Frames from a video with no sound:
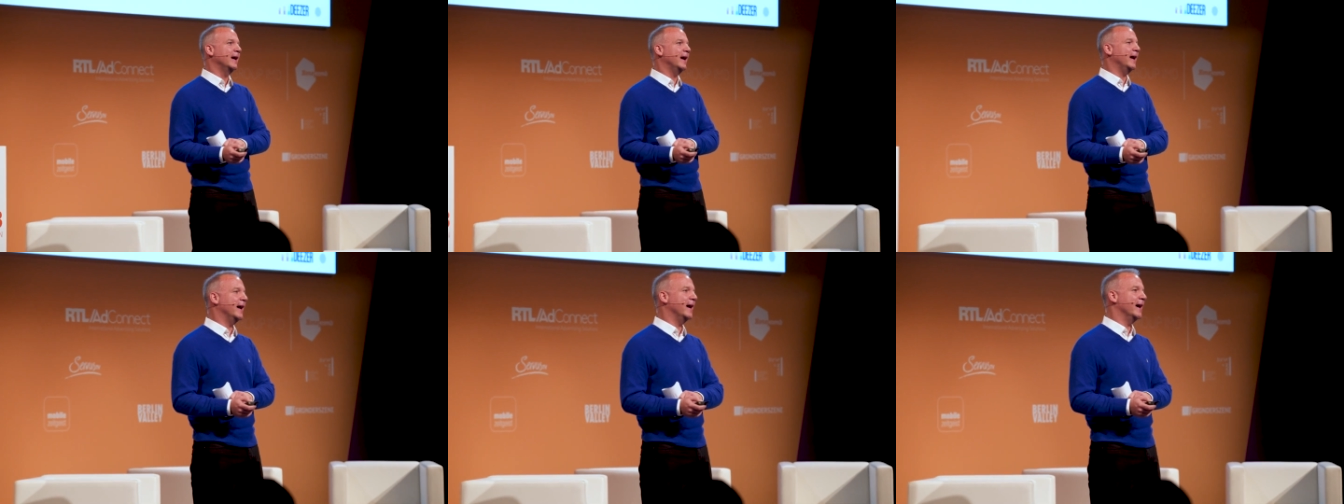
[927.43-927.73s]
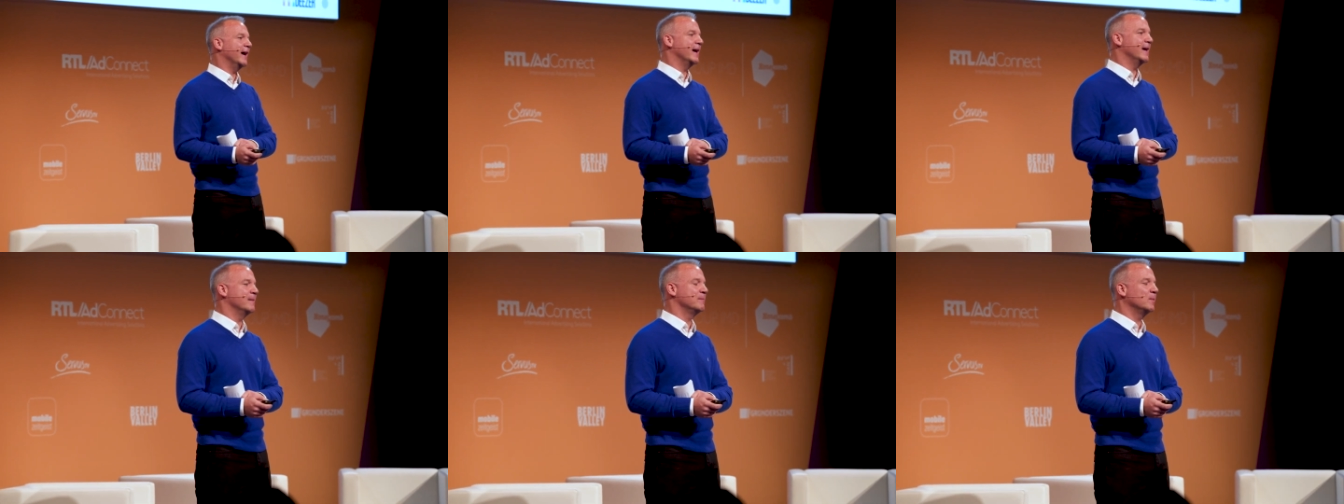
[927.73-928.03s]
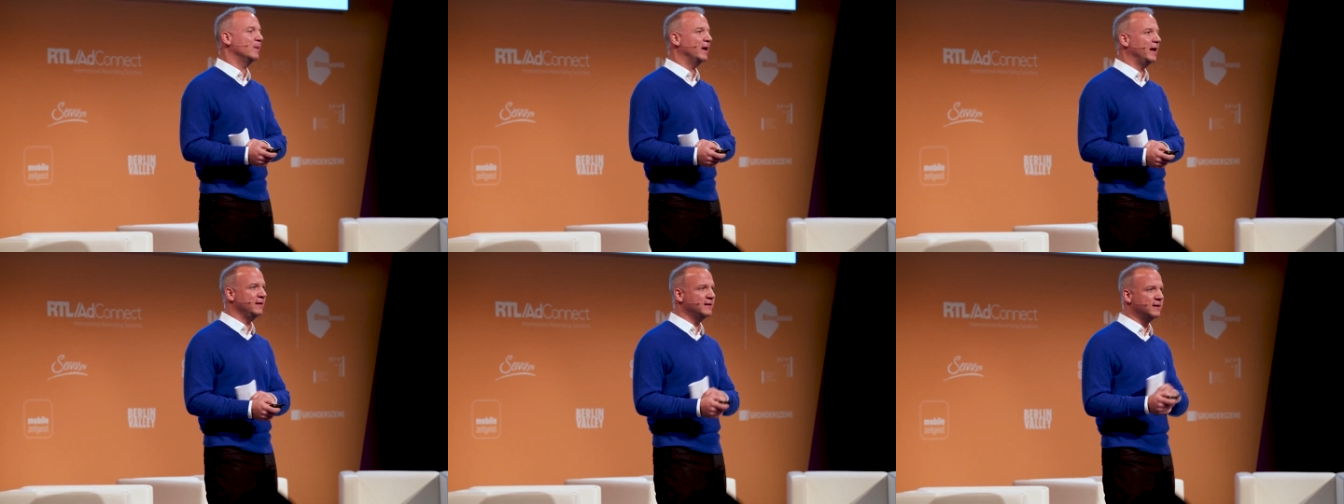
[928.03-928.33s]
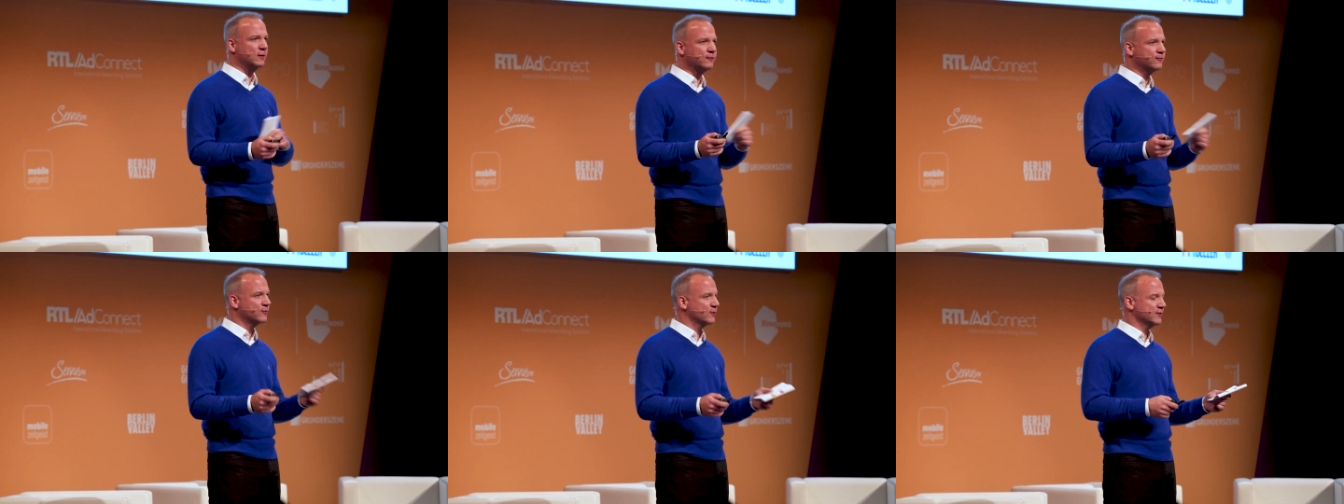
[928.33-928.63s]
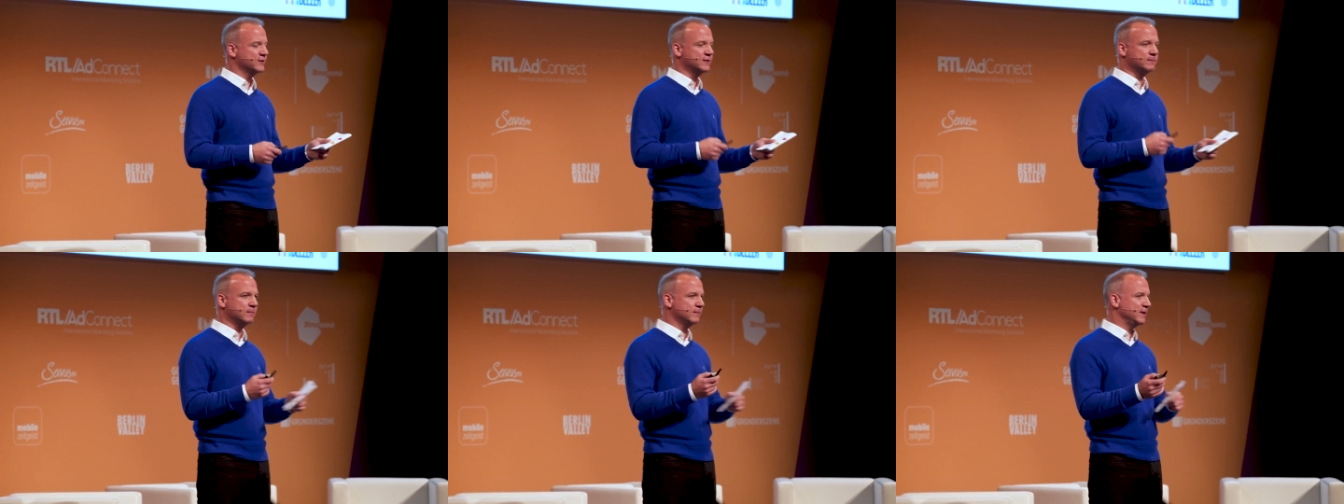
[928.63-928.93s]
Um, and then, of
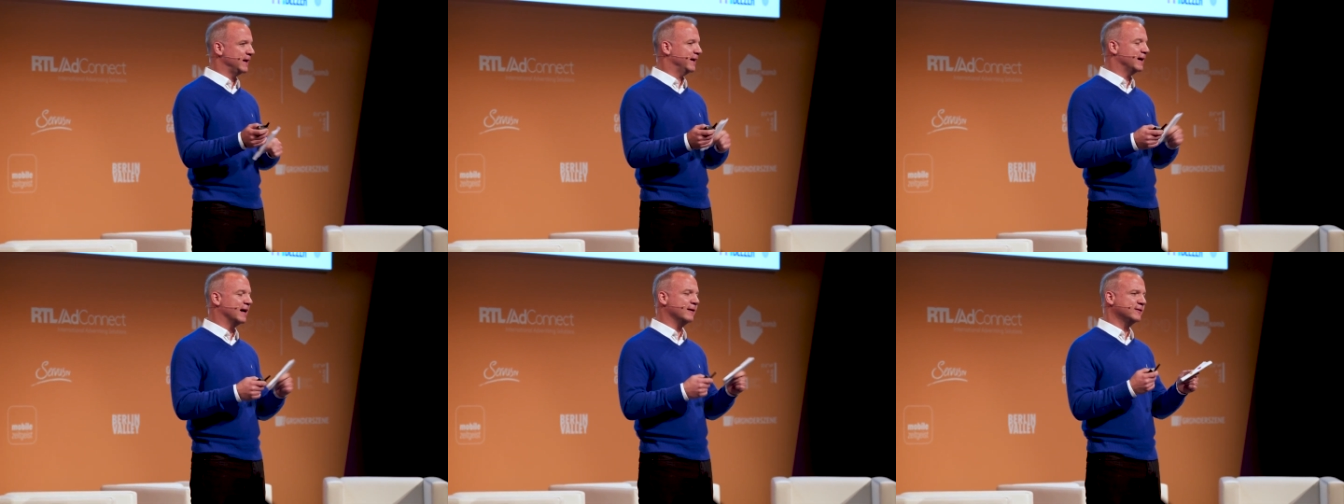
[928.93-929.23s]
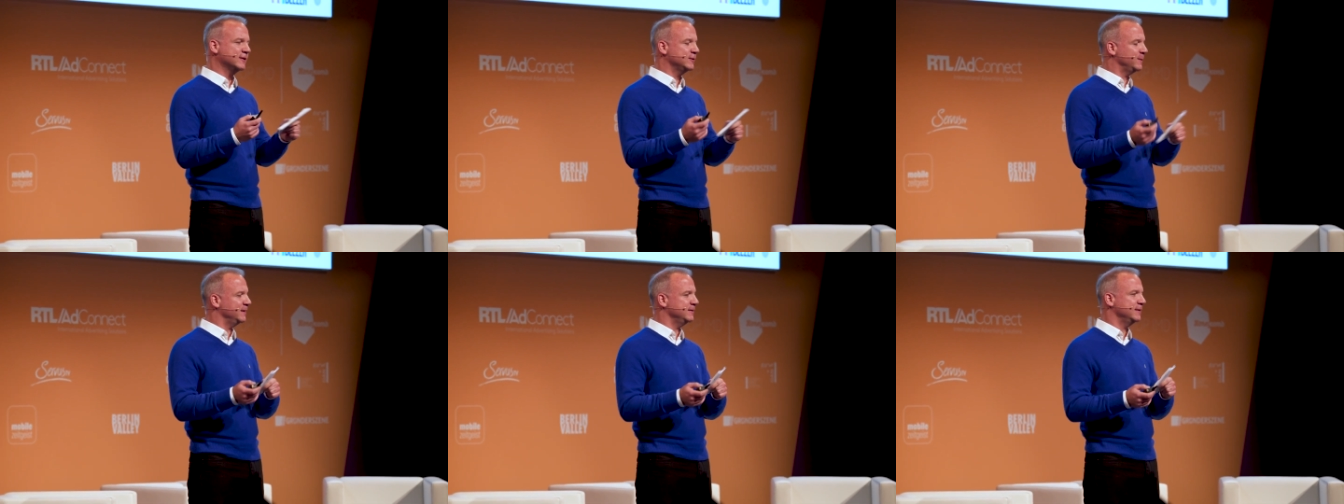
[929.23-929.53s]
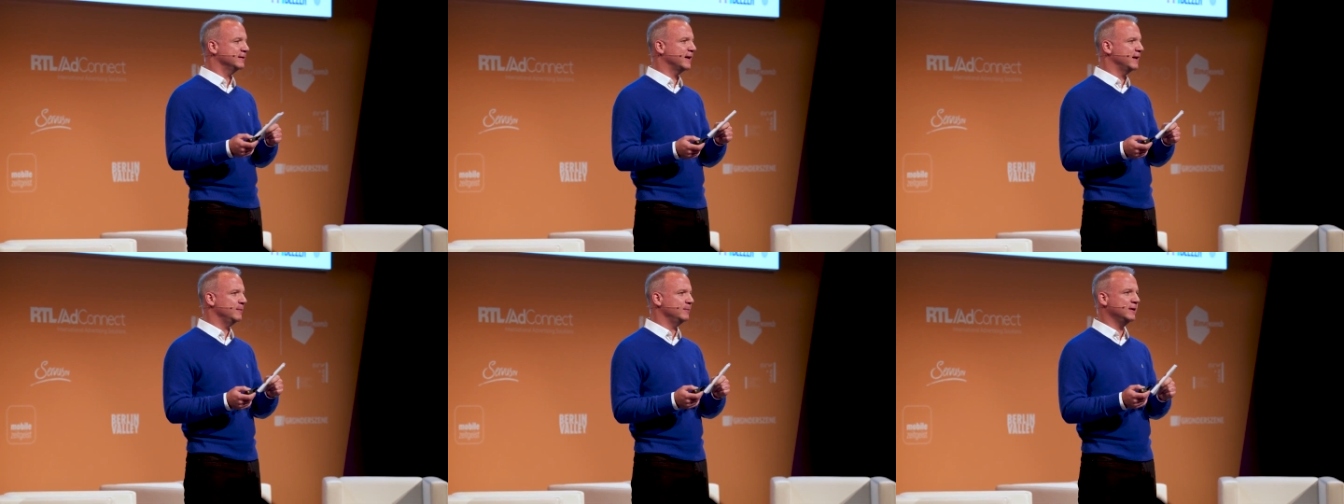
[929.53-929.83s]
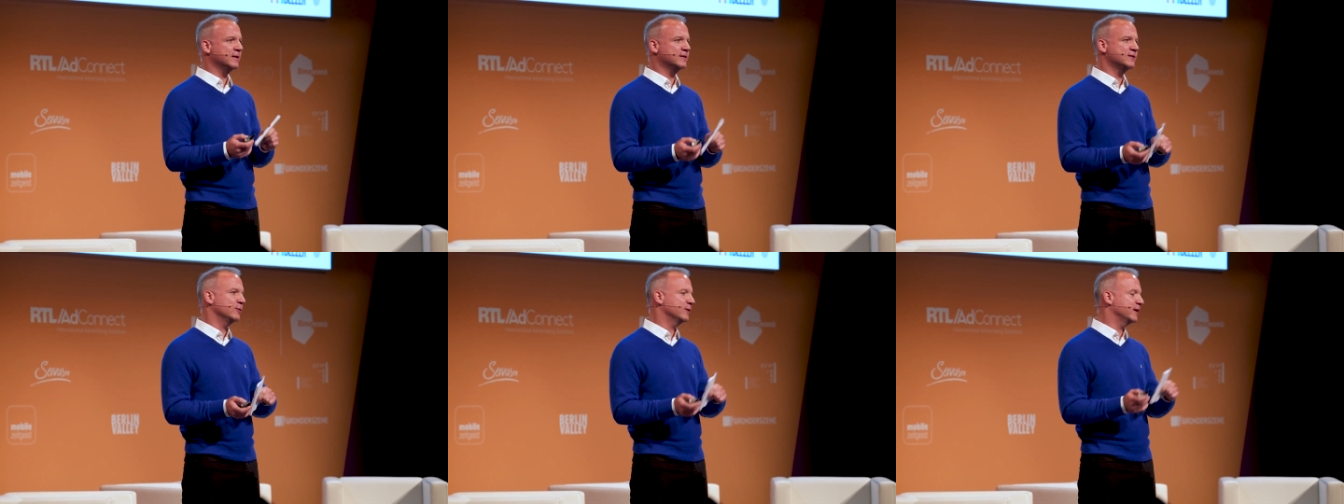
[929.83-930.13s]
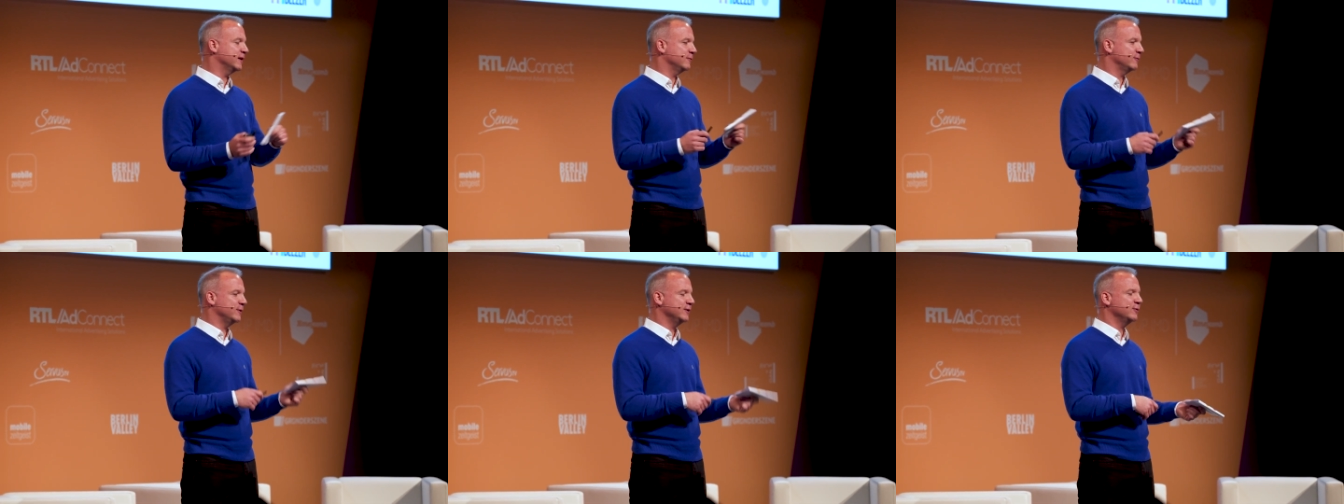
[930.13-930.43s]
course, like after 29 minutes, you
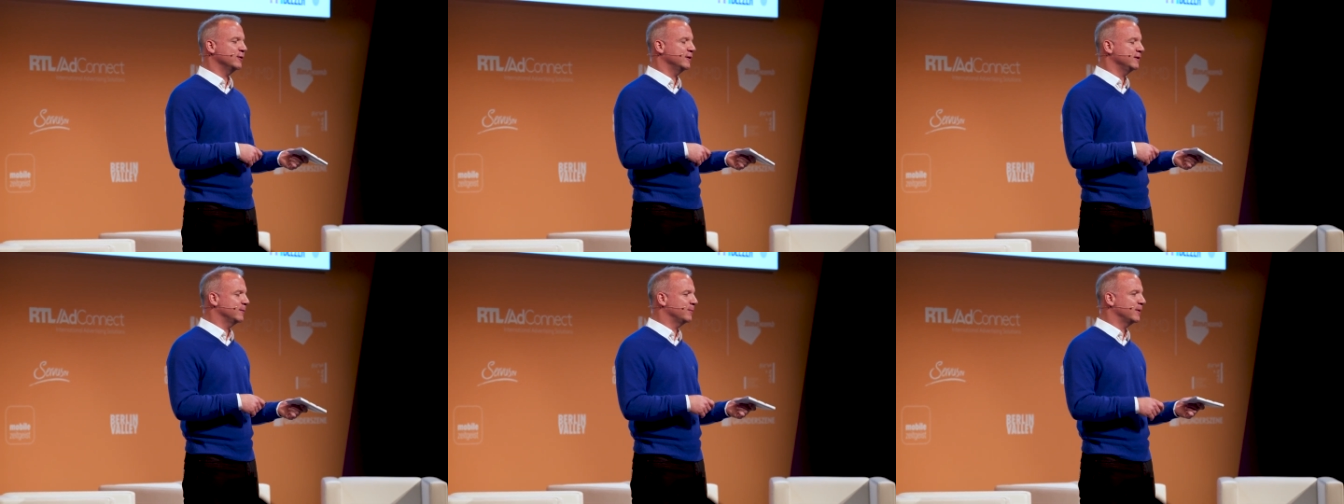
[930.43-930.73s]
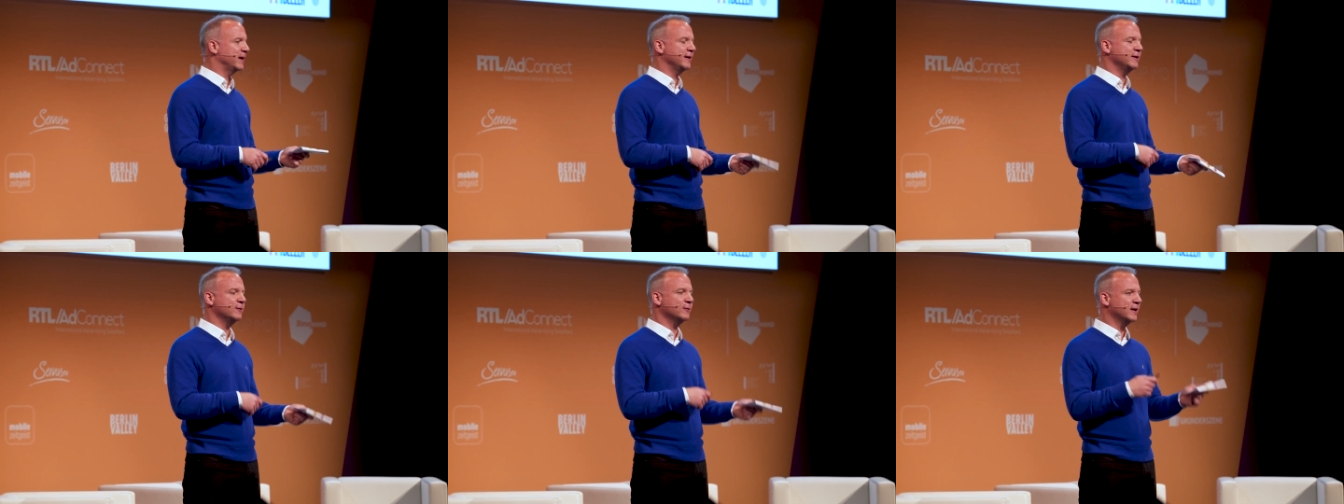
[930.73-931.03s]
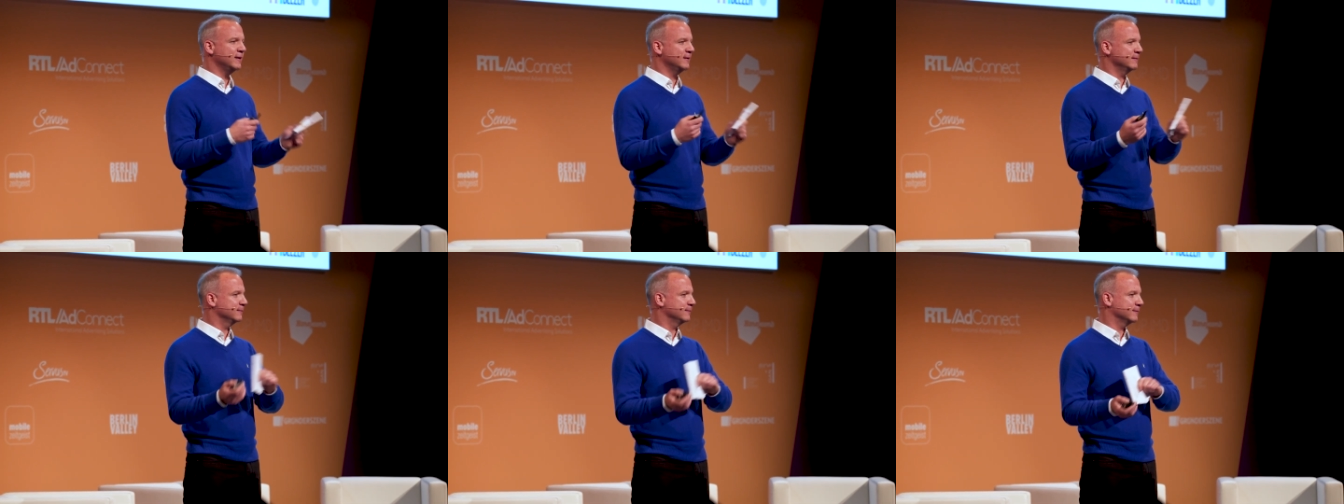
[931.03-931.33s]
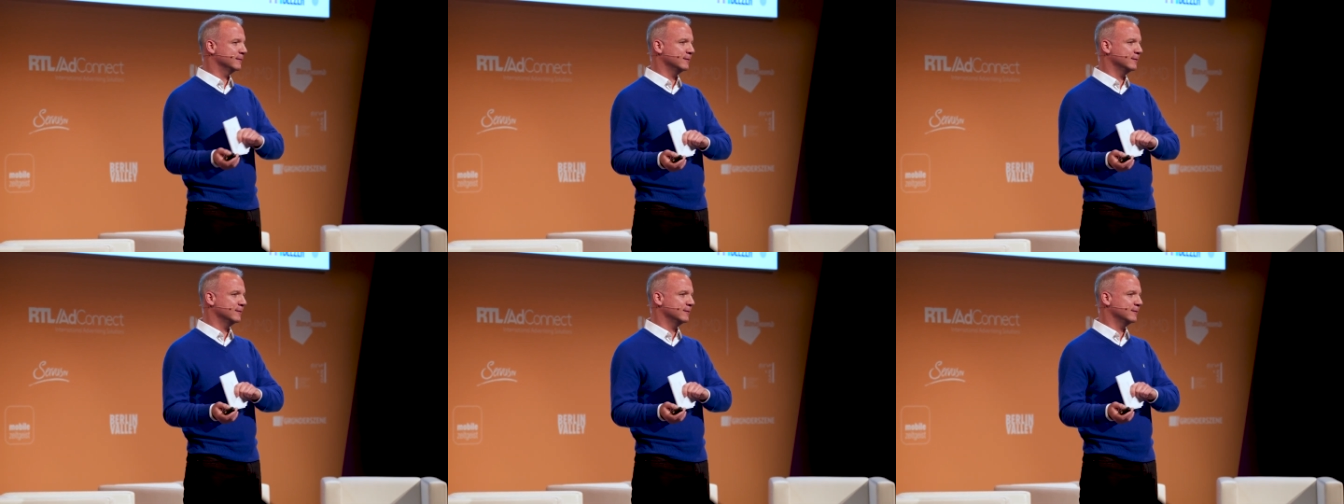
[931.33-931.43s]
can return the bike, you can